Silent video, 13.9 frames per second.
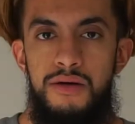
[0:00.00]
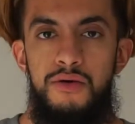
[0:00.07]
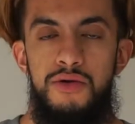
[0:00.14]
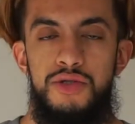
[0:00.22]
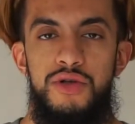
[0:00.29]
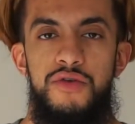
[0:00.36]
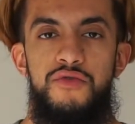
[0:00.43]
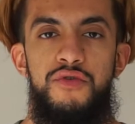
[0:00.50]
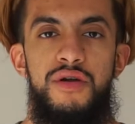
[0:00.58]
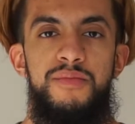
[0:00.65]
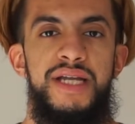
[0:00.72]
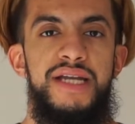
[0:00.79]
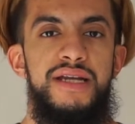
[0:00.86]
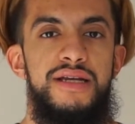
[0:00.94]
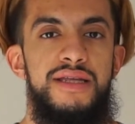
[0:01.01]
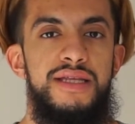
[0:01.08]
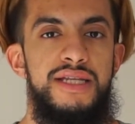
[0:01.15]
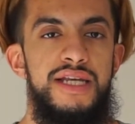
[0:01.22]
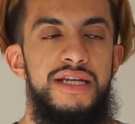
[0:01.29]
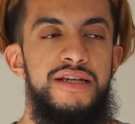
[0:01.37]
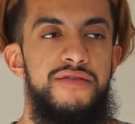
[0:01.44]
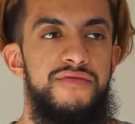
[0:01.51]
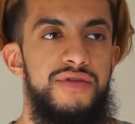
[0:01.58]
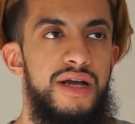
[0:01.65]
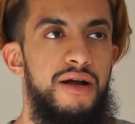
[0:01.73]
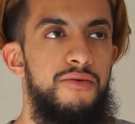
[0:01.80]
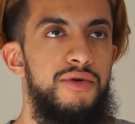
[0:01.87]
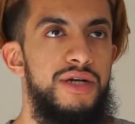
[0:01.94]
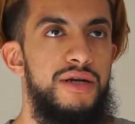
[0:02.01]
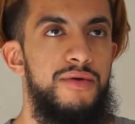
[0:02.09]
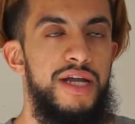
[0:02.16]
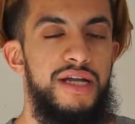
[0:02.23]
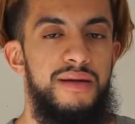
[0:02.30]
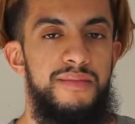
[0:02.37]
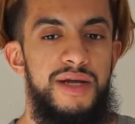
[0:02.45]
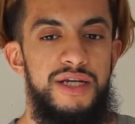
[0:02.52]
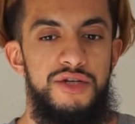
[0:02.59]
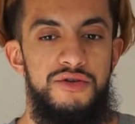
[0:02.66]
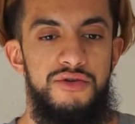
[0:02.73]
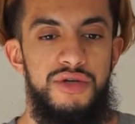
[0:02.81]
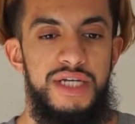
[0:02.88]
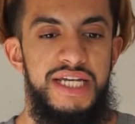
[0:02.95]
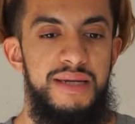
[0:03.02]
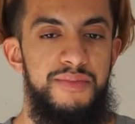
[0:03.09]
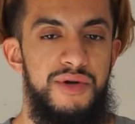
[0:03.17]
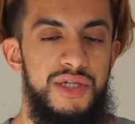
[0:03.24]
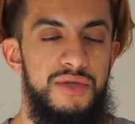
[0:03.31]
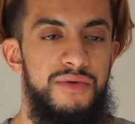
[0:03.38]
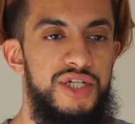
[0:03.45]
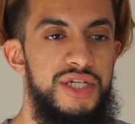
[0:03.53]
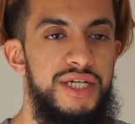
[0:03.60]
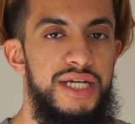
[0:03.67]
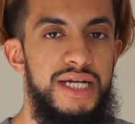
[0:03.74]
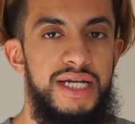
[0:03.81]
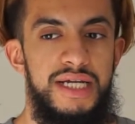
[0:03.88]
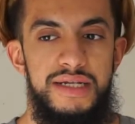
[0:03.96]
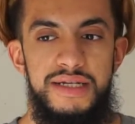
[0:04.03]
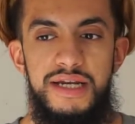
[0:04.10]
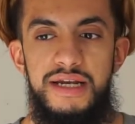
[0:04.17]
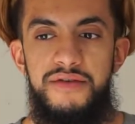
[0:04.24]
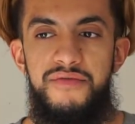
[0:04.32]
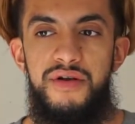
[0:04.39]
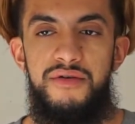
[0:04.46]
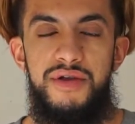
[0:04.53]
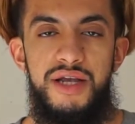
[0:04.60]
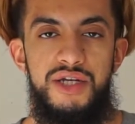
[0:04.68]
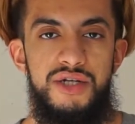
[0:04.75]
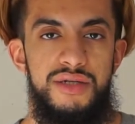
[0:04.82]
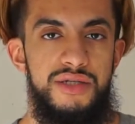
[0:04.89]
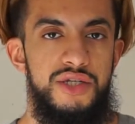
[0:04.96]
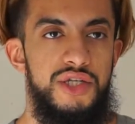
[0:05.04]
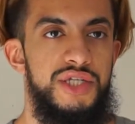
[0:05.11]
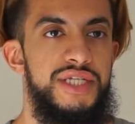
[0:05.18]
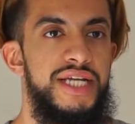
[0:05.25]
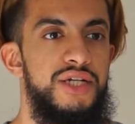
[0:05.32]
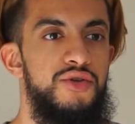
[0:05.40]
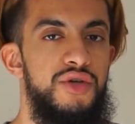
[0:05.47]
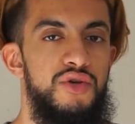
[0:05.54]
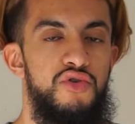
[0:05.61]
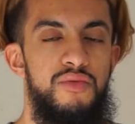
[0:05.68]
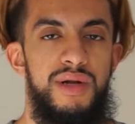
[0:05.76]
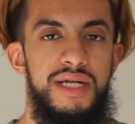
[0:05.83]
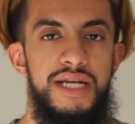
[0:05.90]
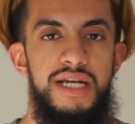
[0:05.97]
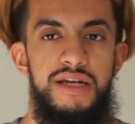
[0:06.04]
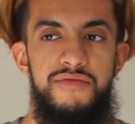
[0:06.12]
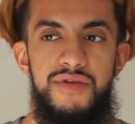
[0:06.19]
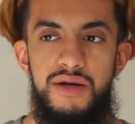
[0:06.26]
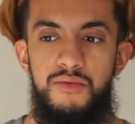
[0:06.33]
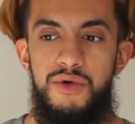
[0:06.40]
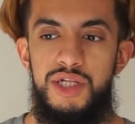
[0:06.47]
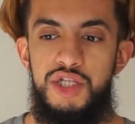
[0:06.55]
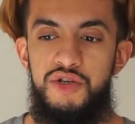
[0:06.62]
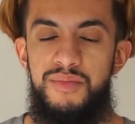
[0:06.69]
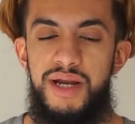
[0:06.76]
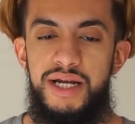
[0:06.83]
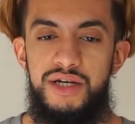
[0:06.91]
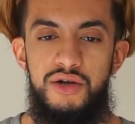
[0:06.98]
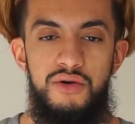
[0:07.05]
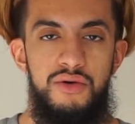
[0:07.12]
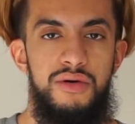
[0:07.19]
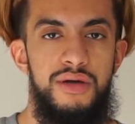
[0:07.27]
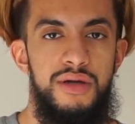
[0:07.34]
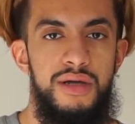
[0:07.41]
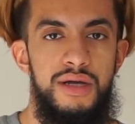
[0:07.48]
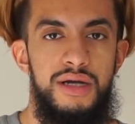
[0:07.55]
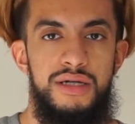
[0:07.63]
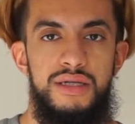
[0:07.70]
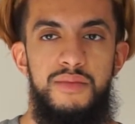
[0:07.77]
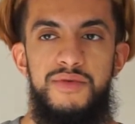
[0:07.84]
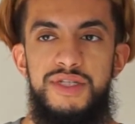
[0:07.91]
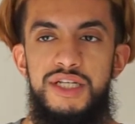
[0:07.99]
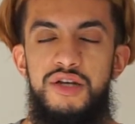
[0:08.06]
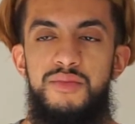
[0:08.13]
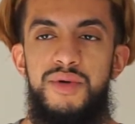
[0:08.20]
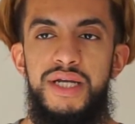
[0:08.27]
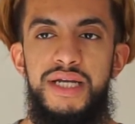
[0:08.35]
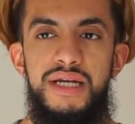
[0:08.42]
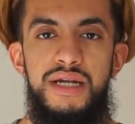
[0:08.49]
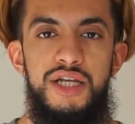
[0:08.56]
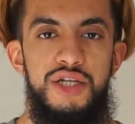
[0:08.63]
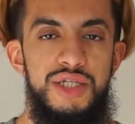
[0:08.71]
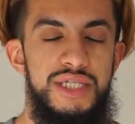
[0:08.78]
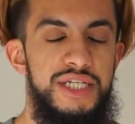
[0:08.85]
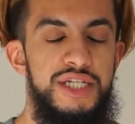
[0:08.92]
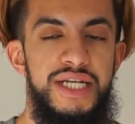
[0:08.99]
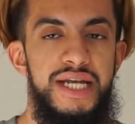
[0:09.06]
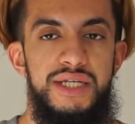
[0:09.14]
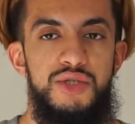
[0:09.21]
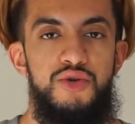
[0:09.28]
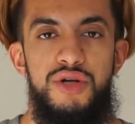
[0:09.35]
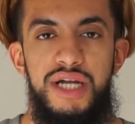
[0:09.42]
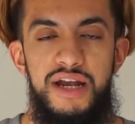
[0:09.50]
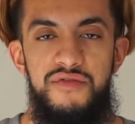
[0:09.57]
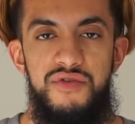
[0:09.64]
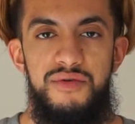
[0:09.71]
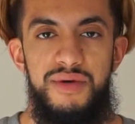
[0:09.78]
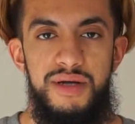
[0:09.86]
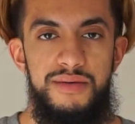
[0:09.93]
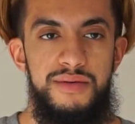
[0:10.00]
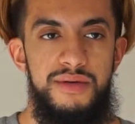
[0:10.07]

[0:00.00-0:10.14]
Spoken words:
Also, if you're a beginner in the deadlift, I wouldn't recommend you keep on switching deadlift variations. Just stick to the normal deadlift, and once you plateau, because obviously you're a beginner, you need to get strong everywhere.